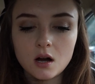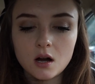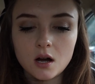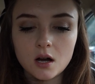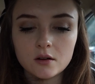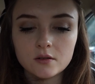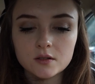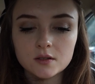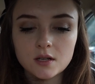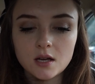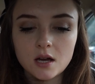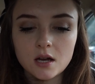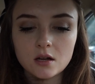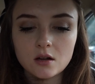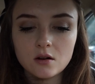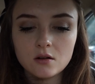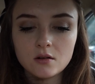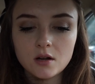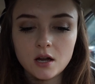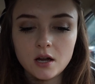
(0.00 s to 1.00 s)
I was
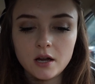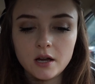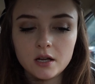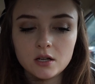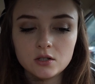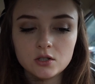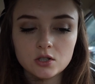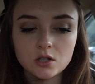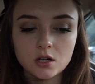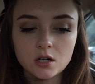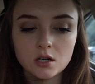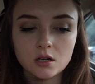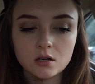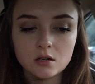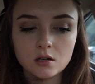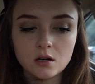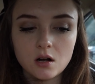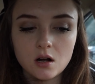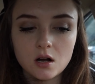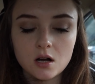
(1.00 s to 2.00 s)
like, okay,
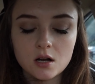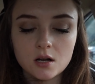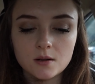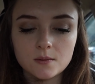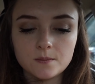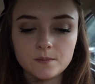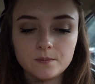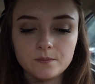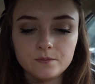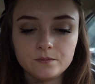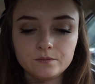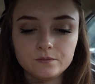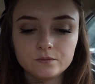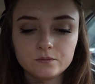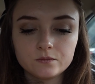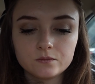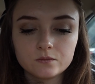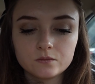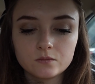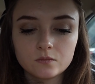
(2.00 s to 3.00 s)
sure. Um,
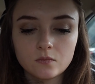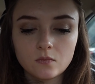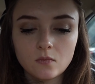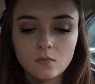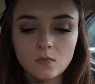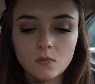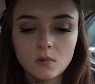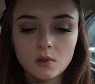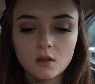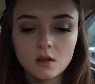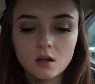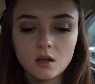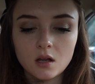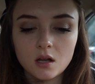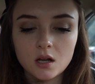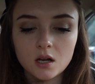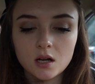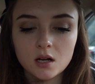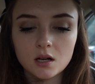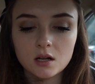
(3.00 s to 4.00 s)

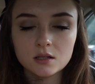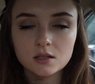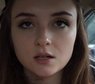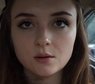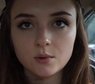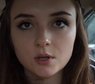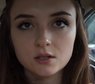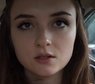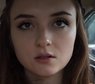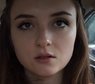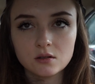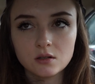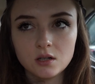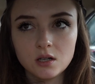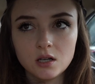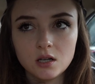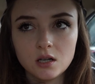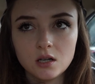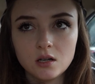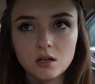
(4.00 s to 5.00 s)
and I
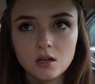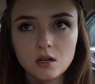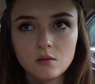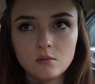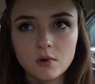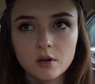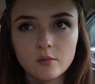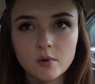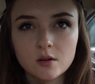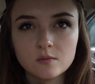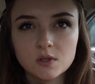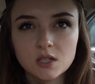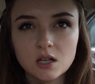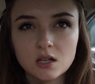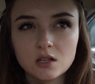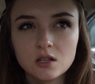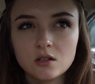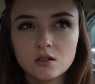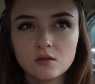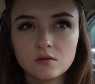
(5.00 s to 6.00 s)
basically, my mom's
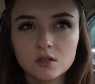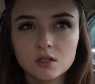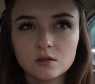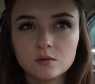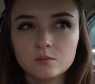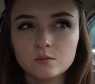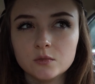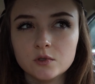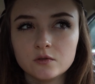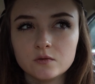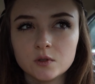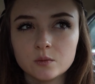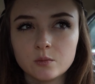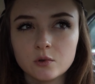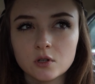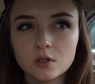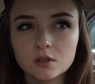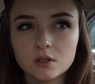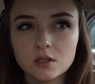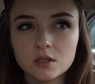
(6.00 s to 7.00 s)
like, you don't want to move to
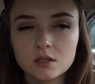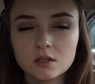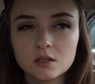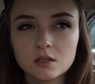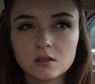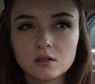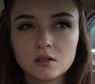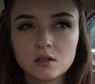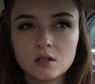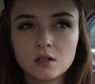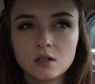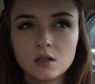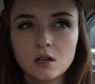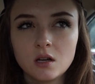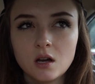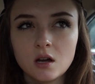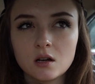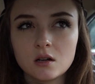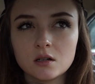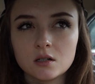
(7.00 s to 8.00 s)
Portland.
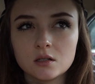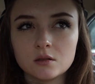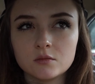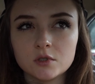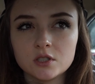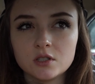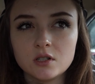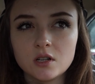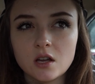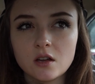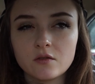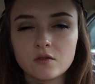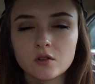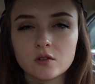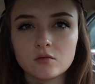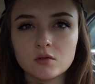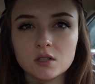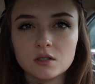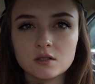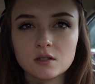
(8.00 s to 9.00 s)
Um, and she gave
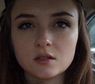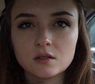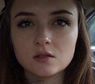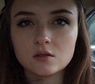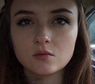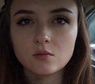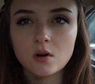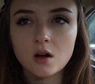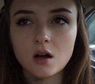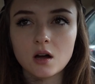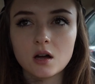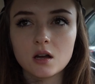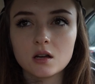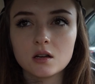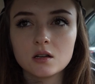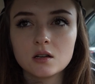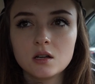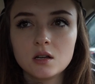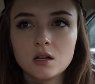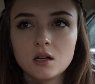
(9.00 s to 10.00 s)
her reasons
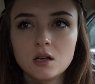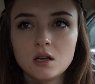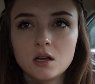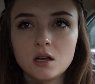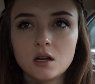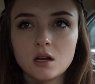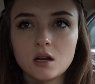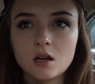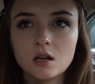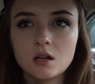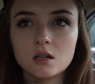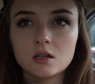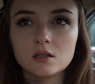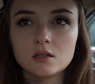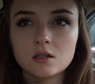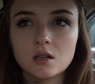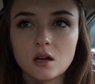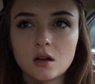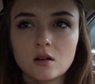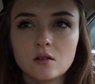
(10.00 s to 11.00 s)
why.
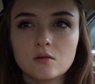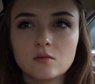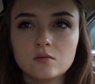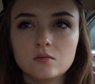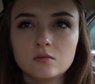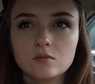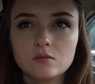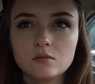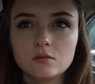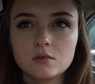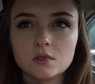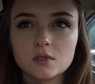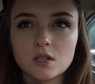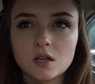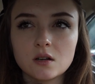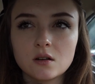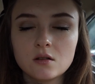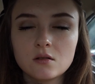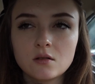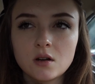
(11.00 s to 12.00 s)
And I was
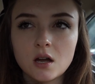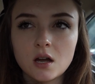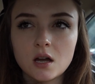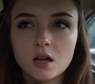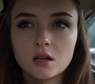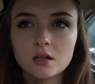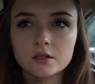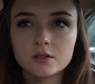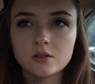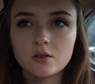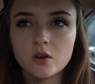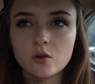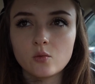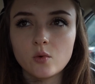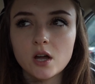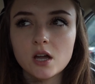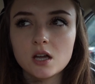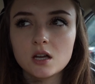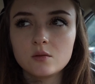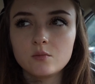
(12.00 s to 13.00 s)
like, okay. So I
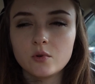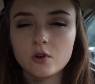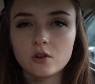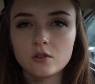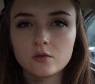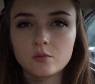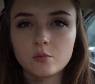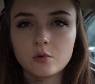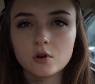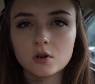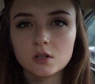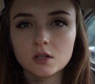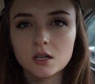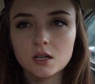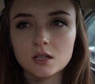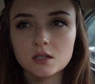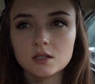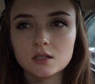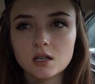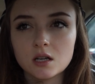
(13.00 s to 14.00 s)
weighed both
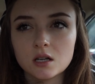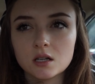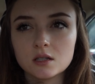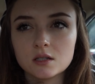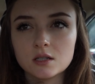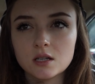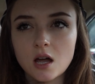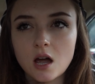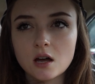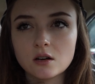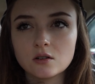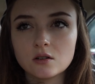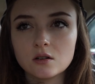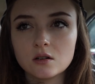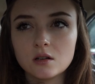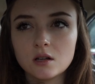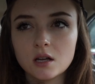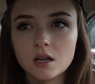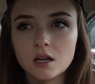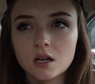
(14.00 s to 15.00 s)
Portland and
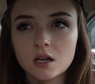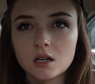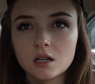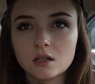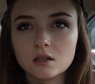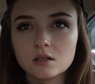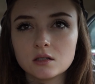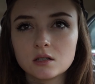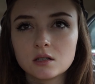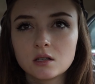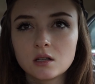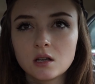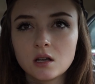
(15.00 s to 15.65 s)
Seattle, and